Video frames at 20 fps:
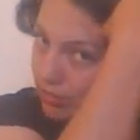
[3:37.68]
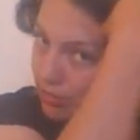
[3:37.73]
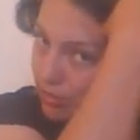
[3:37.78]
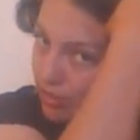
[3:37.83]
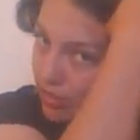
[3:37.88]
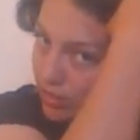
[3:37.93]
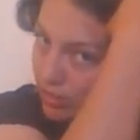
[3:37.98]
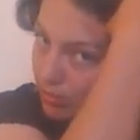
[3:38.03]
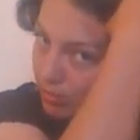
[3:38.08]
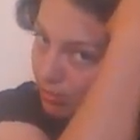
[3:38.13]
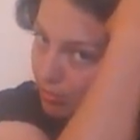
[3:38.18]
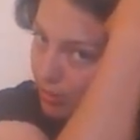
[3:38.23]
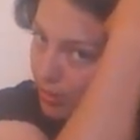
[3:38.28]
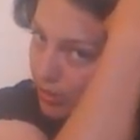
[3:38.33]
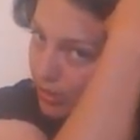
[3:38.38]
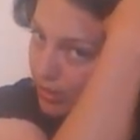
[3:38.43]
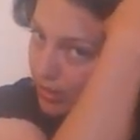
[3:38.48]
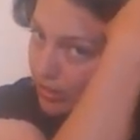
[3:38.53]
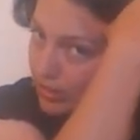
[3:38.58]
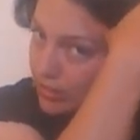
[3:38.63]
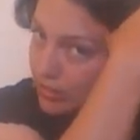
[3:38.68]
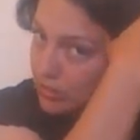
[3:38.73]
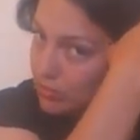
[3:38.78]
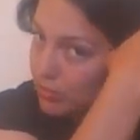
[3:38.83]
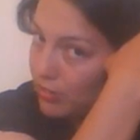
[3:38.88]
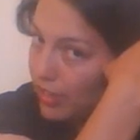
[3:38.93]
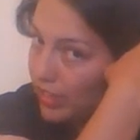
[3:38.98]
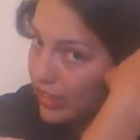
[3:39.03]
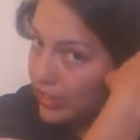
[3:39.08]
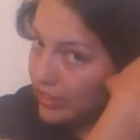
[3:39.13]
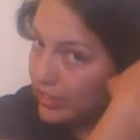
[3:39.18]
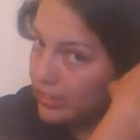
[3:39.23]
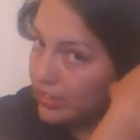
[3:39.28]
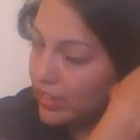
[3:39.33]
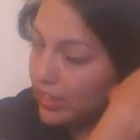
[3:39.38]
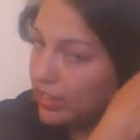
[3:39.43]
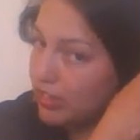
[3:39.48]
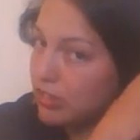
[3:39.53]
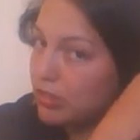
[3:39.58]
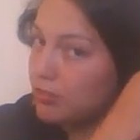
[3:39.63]
we're going to part this right
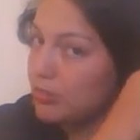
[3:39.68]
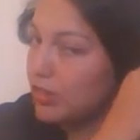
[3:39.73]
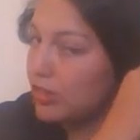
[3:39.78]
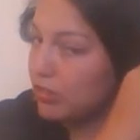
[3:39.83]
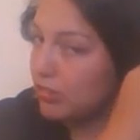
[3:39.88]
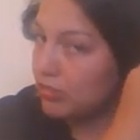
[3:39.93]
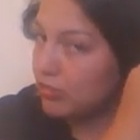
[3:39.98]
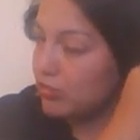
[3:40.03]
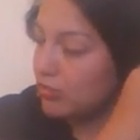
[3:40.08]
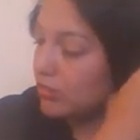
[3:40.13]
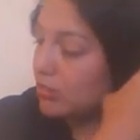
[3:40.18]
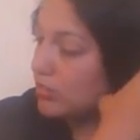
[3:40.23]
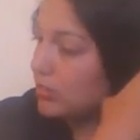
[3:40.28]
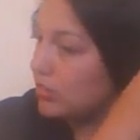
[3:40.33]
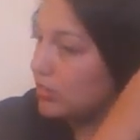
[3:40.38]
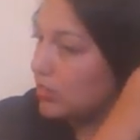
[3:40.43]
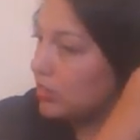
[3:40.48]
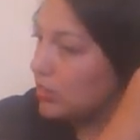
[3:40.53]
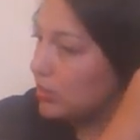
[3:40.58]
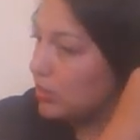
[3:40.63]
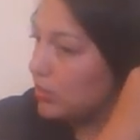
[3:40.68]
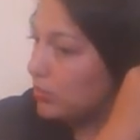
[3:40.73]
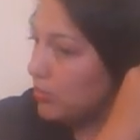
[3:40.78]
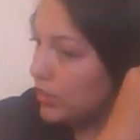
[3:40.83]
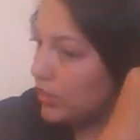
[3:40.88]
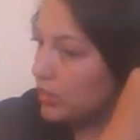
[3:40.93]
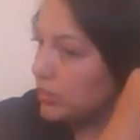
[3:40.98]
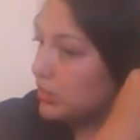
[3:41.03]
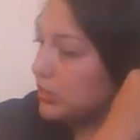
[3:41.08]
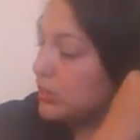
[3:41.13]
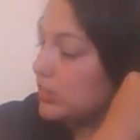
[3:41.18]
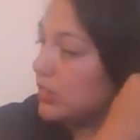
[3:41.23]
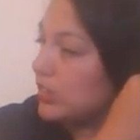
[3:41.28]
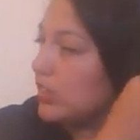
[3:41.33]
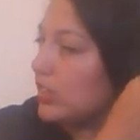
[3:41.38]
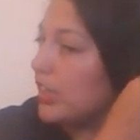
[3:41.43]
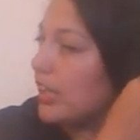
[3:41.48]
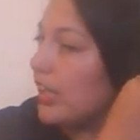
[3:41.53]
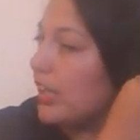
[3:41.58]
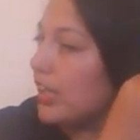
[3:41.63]
down the middle, making sure
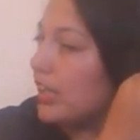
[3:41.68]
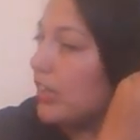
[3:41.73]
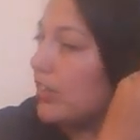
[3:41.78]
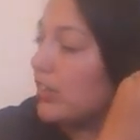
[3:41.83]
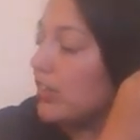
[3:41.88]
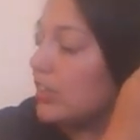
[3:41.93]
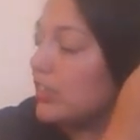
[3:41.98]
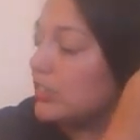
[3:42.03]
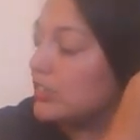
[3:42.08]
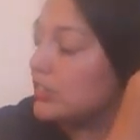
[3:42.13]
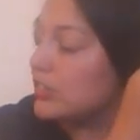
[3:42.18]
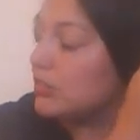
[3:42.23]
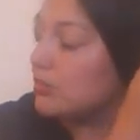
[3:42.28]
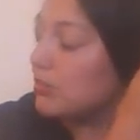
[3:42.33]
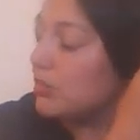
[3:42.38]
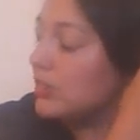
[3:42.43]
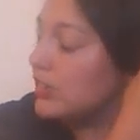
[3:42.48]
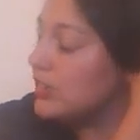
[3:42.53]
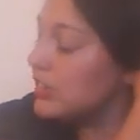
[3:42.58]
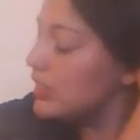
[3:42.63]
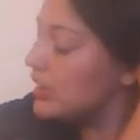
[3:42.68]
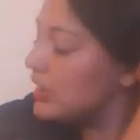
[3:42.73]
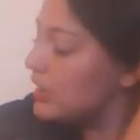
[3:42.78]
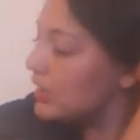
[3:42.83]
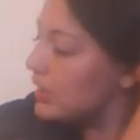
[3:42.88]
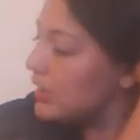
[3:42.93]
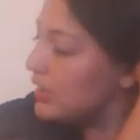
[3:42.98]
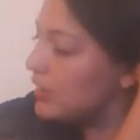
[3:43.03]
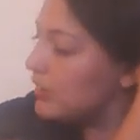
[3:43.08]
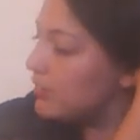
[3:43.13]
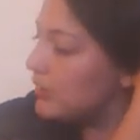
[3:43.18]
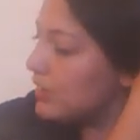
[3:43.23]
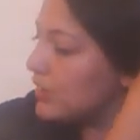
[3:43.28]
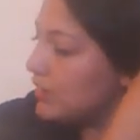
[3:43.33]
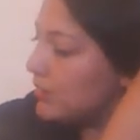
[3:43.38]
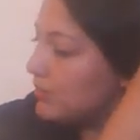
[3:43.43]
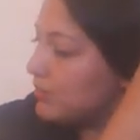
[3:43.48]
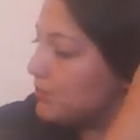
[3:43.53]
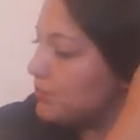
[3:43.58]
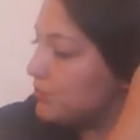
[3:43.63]
the hair is completely even.
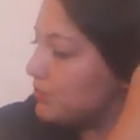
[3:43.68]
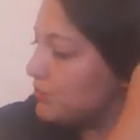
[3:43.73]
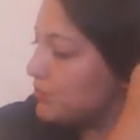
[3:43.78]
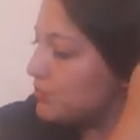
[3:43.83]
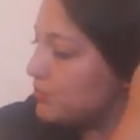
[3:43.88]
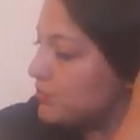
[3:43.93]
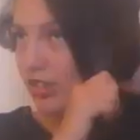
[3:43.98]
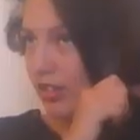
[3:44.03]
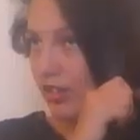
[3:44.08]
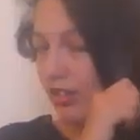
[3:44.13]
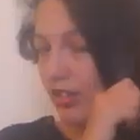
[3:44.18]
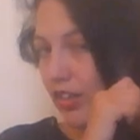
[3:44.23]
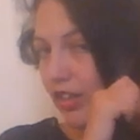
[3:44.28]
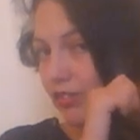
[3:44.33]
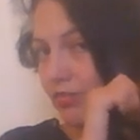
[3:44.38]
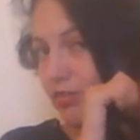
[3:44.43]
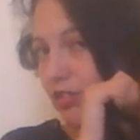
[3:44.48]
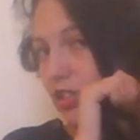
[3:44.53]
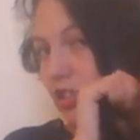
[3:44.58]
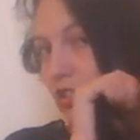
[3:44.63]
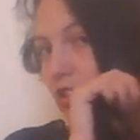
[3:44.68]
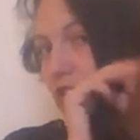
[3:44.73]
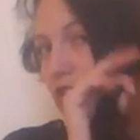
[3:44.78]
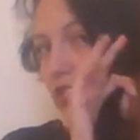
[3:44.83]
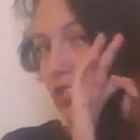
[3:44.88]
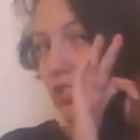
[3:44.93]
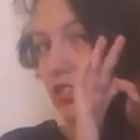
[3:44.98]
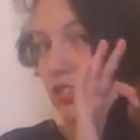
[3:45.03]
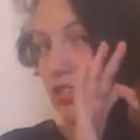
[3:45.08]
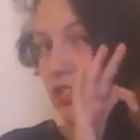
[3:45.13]
Alright, so you